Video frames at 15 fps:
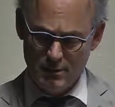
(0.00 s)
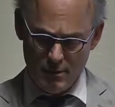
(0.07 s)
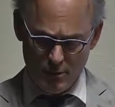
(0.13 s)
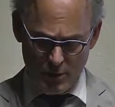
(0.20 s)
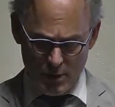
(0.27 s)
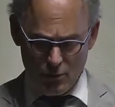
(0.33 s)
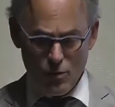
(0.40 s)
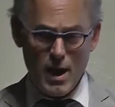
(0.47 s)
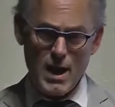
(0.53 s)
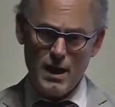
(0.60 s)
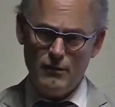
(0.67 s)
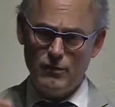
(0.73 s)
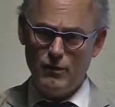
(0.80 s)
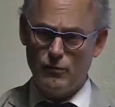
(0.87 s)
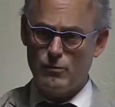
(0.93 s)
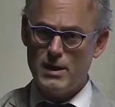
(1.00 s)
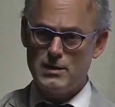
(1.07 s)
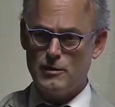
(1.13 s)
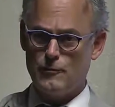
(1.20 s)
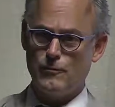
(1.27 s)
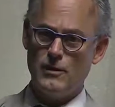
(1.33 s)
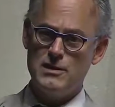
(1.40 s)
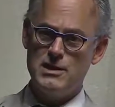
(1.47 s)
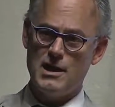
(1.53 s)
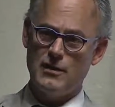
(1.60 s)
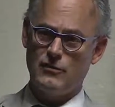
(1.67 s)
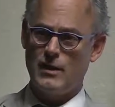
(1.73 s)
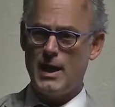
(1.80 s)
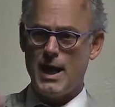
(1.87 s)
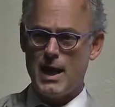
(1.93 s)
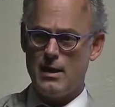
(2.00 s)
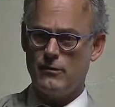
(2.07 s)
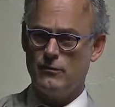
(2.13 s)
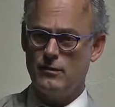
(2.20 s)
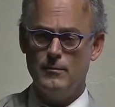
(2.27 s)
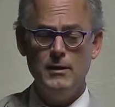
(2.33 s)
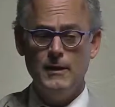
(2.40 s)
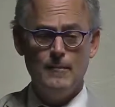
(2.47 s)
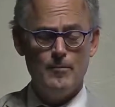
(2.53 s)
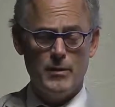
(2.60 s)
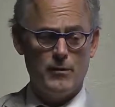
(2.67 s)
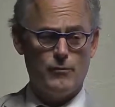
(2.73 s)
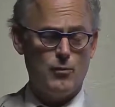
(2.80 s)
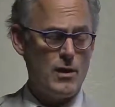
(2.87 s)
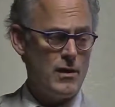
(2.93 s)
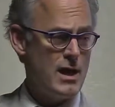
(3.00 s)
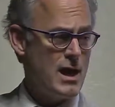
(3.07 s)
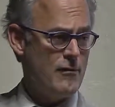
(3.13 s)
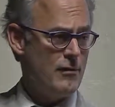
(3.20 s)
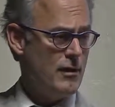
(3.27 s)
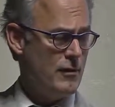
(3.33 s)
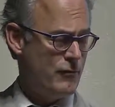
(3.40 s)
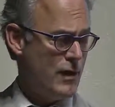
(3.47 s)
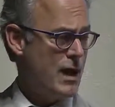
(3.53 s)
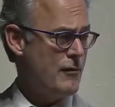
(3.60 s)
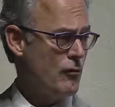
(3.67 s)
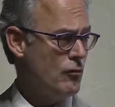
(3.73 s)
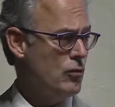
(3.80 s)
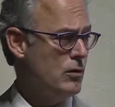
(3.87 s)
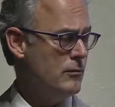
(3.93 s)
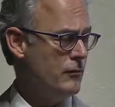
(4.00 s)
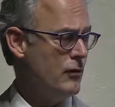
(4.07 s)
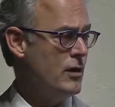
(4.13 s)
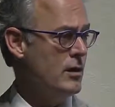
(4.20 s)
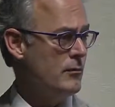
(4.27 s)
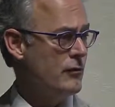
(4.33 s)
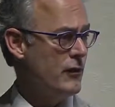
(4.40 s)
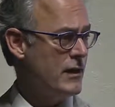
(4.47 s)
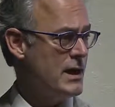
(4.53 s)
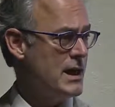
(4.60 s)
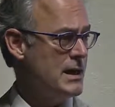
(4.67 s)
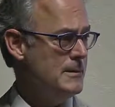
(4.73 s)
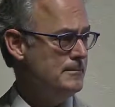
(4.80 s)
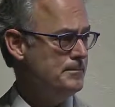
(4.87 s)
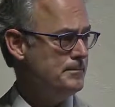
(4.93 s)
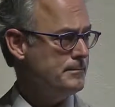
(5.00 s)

And when he arrives, he goes right to the front desk and asks them if, whether they have, if they have a room for him for the night.